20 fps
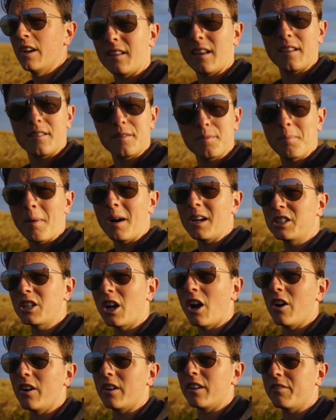It's much
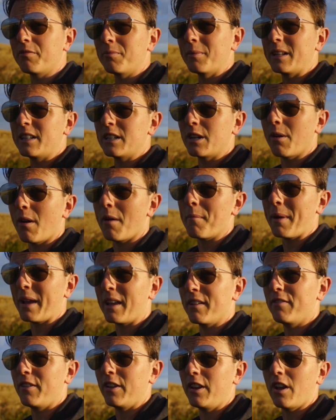harder for me to go out and
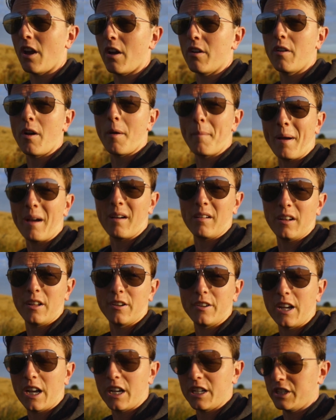make a video about a
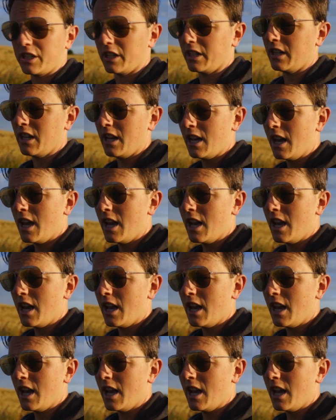location